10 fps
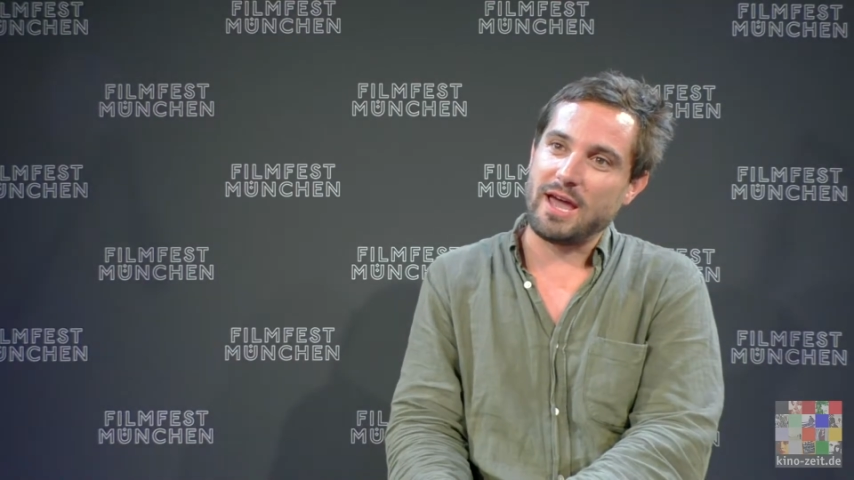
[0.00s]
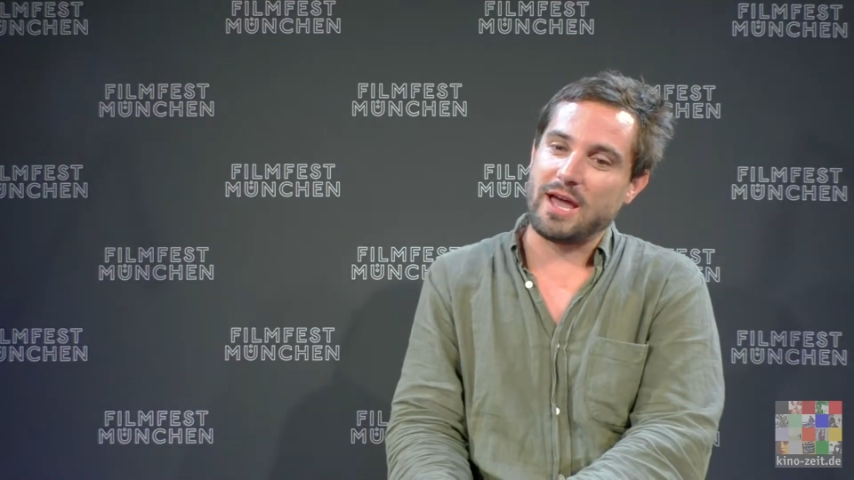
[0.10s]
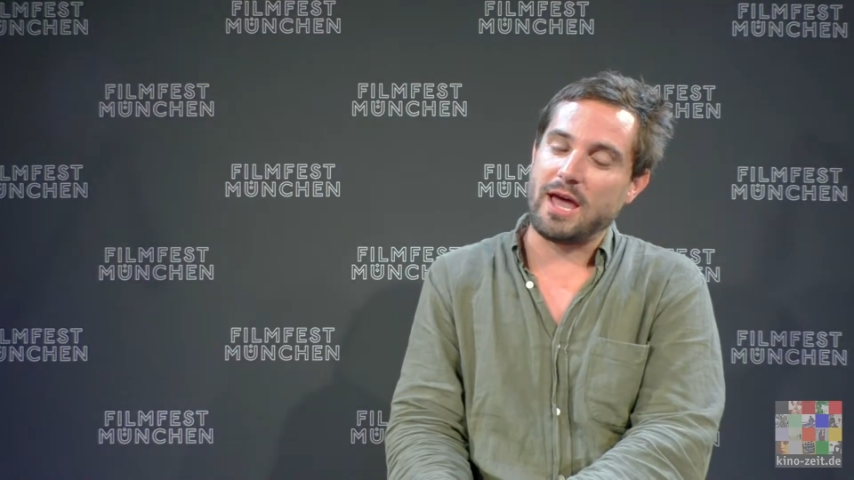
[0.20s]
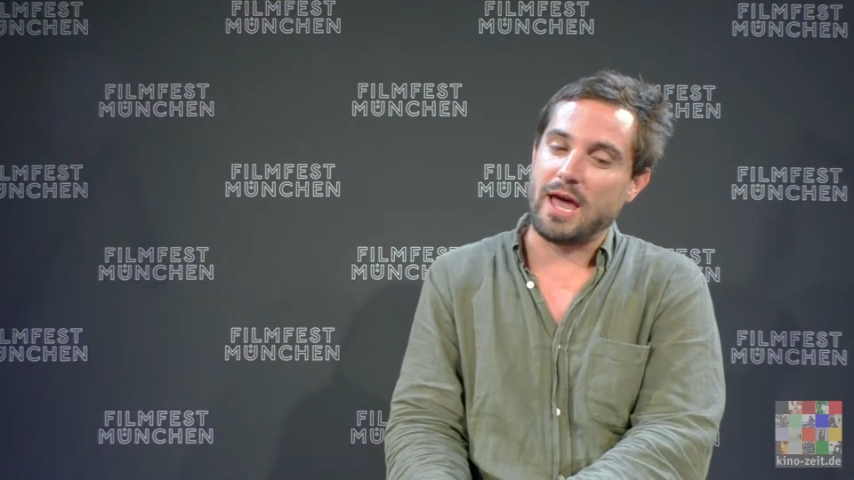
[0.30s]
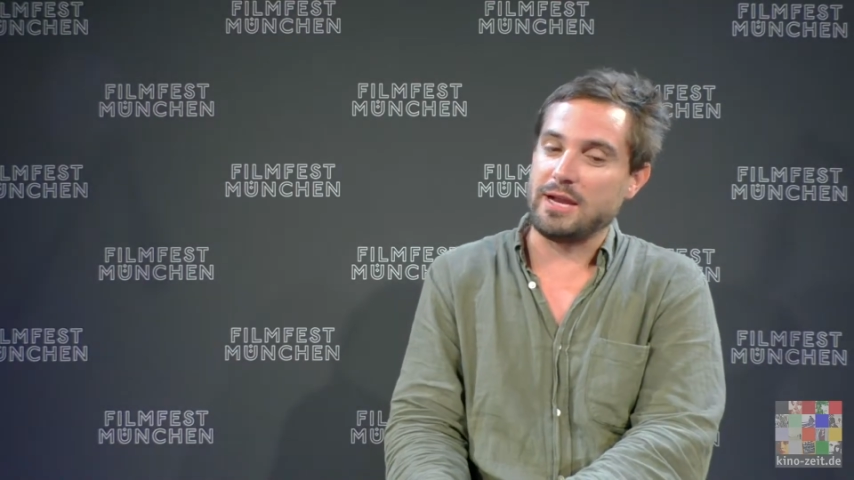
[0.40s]

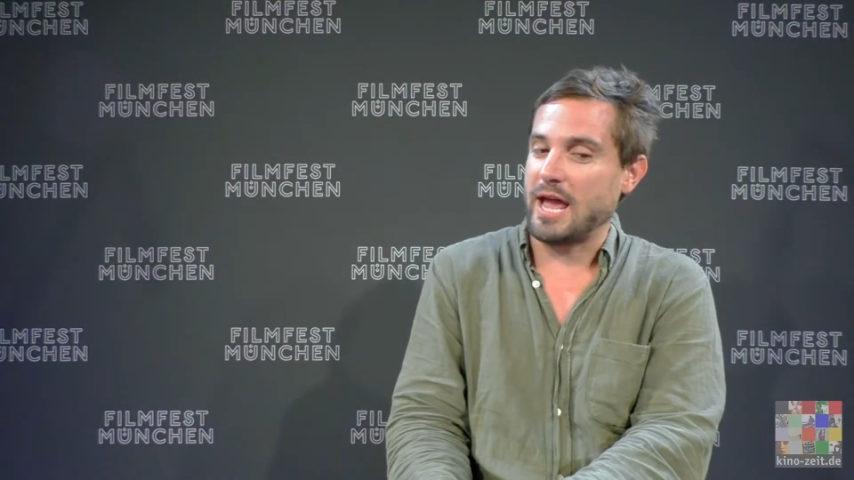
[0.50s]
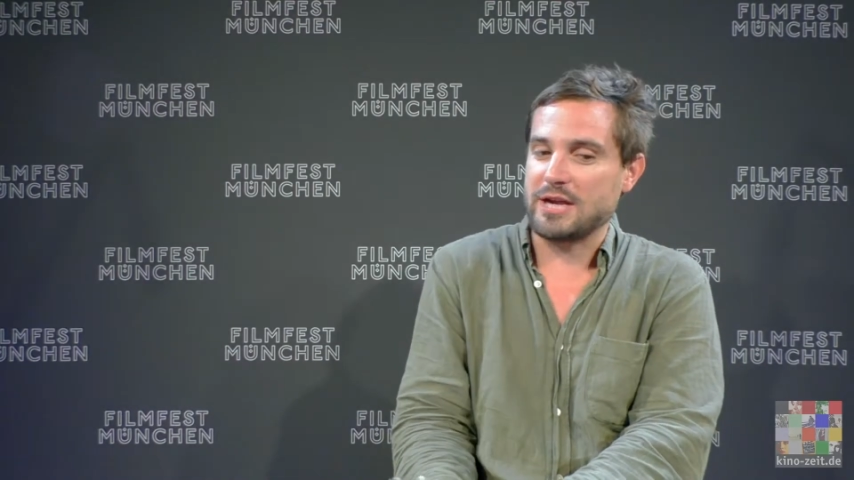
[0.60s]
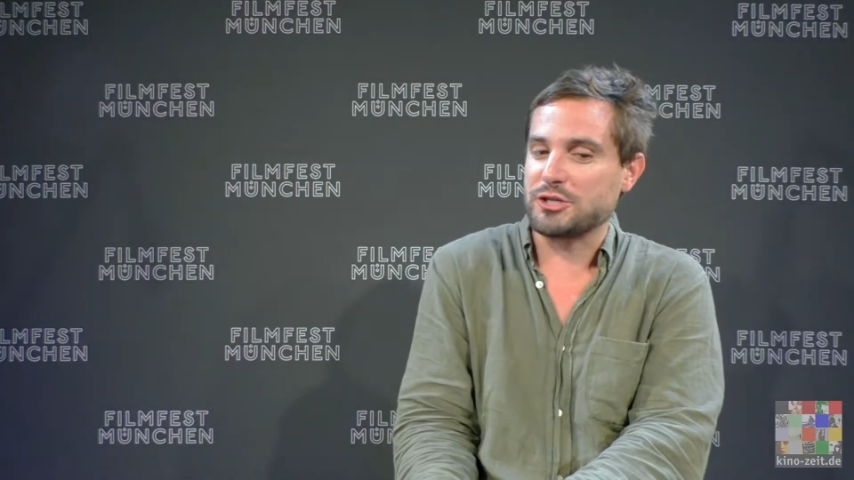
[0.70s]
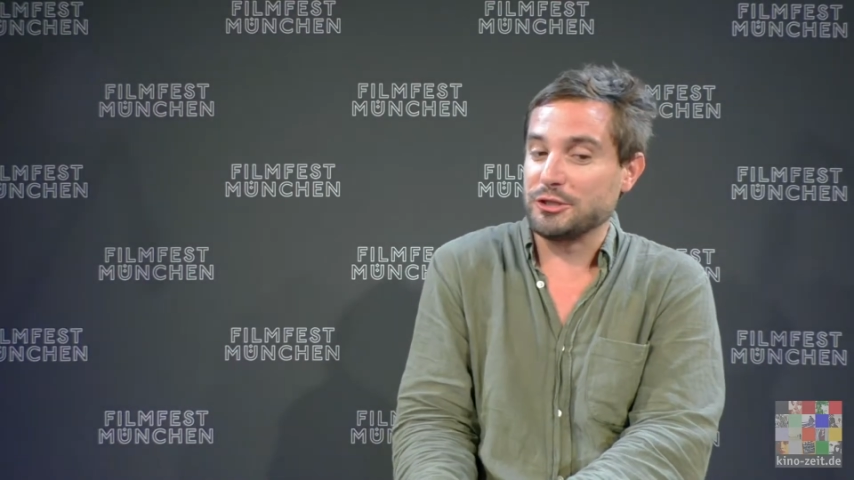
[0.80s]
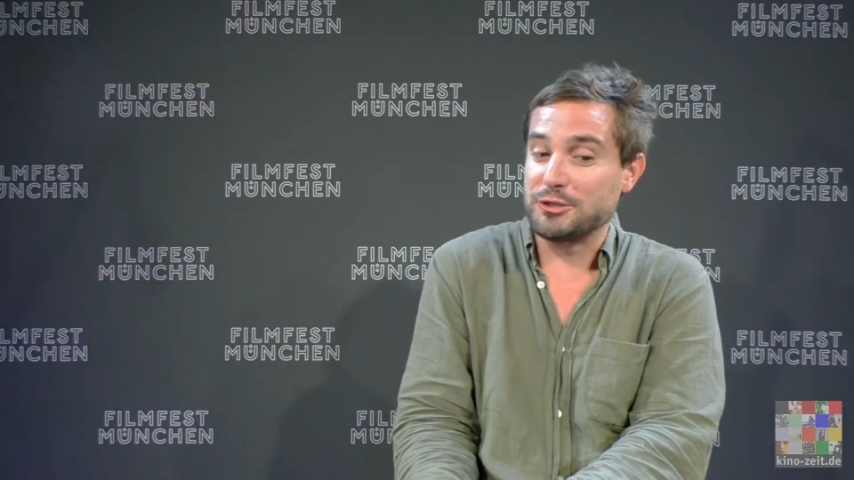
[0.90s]
and it
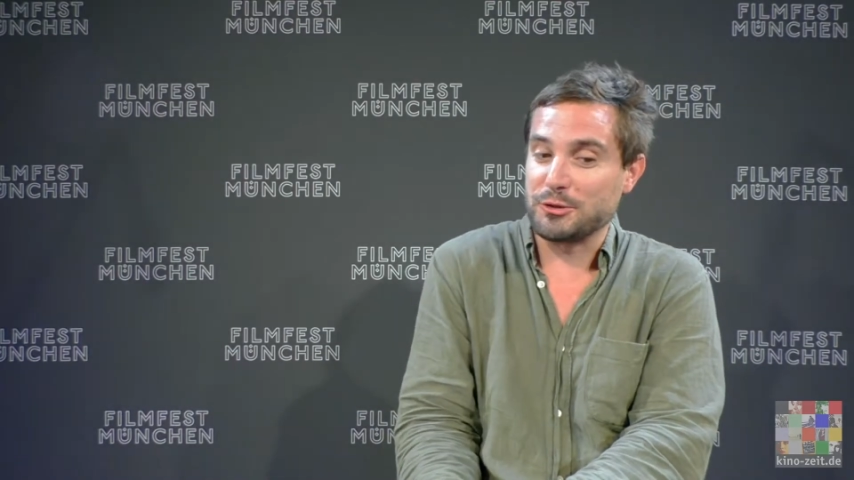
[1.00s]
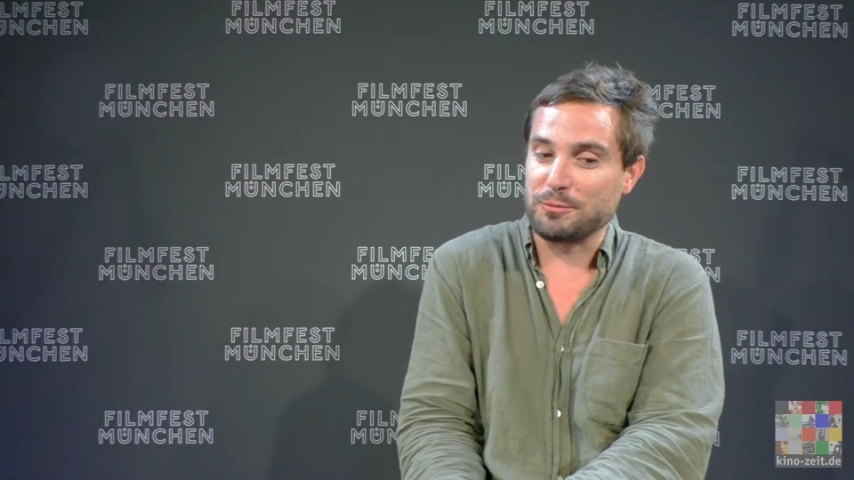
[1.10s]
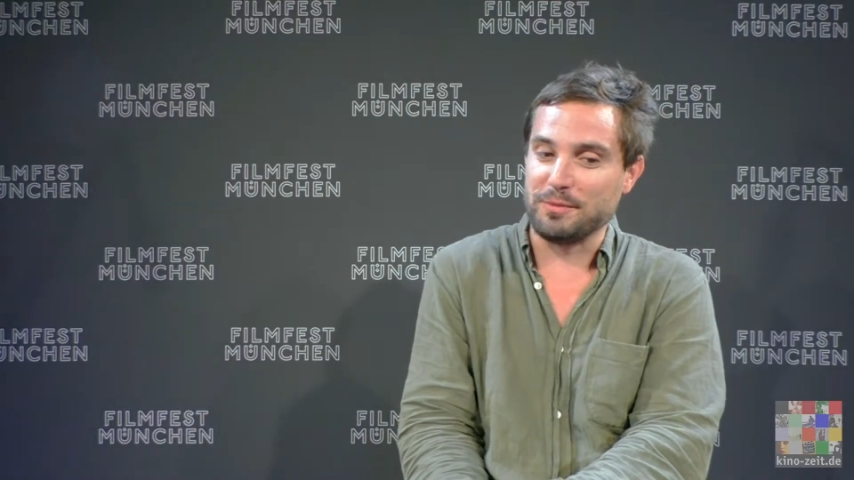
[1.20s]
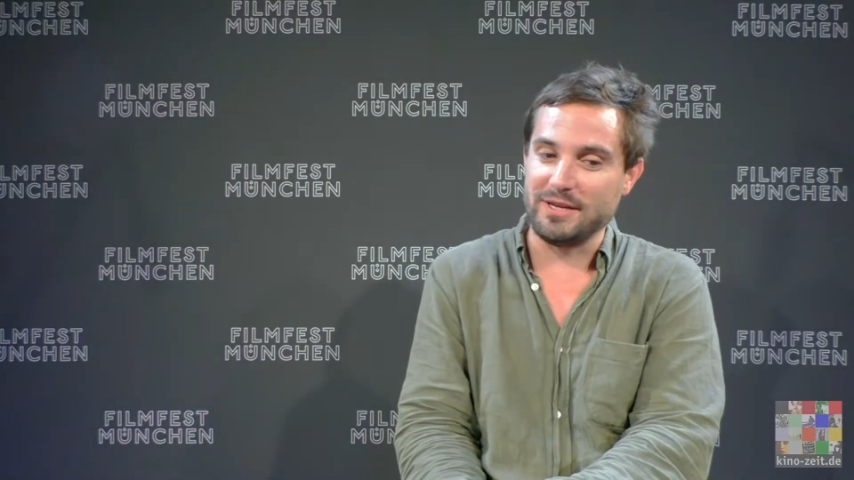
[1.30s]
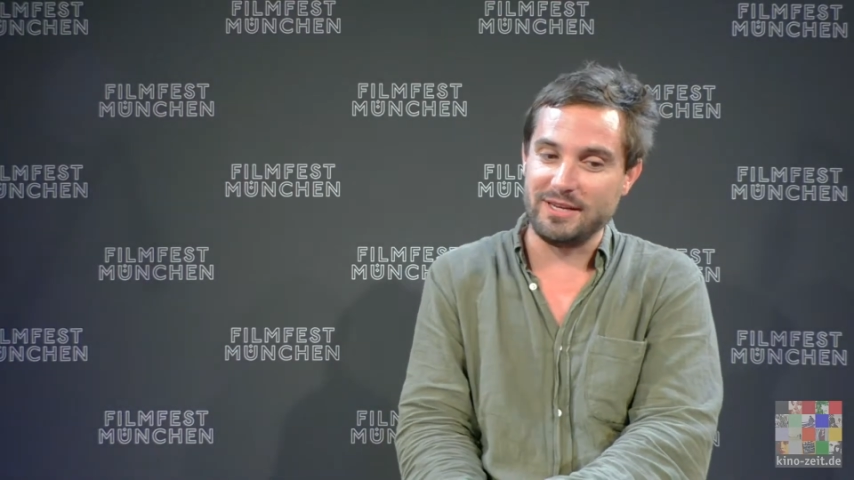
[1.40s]
actually
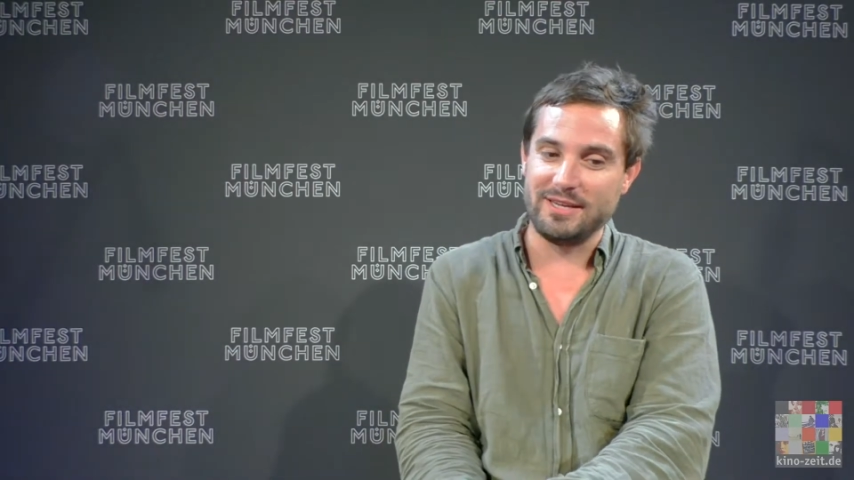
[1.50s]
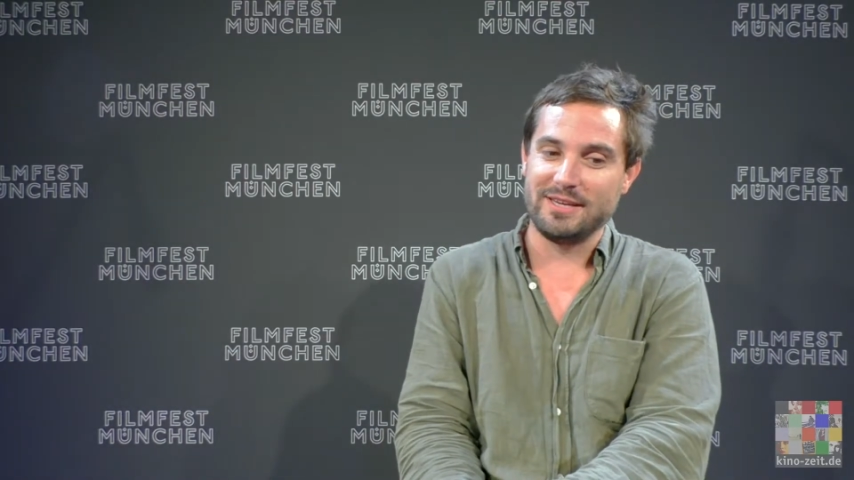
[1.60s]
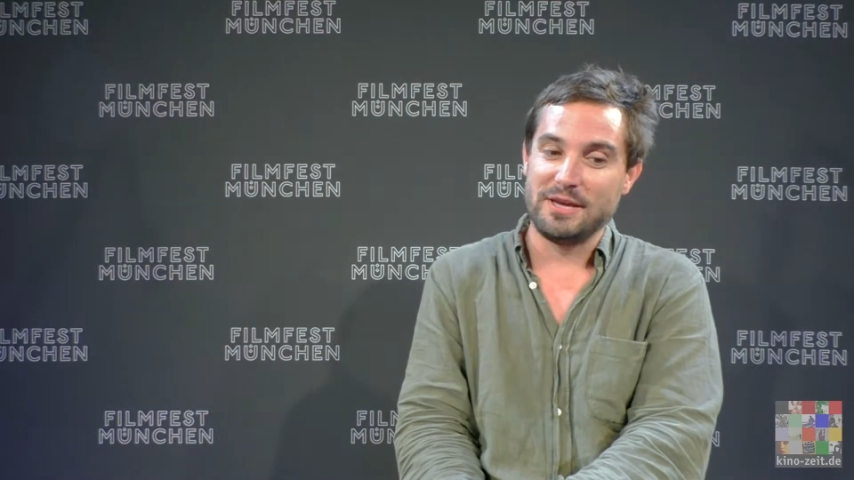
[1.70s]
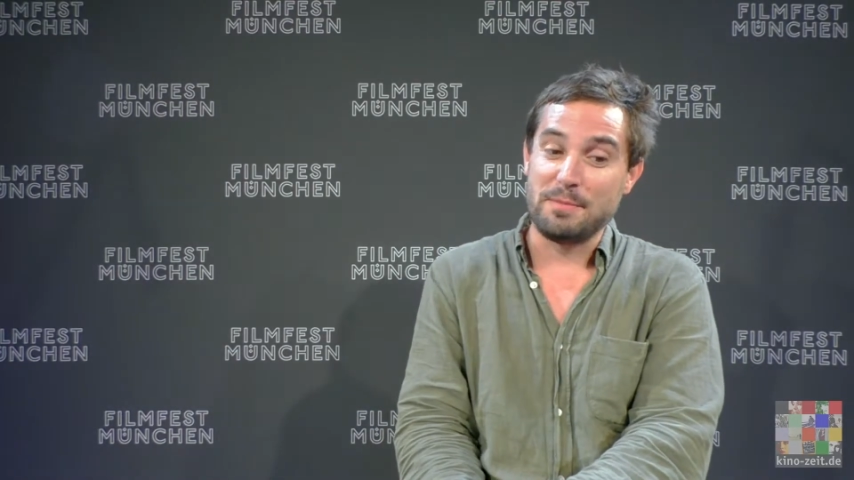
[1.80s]
took me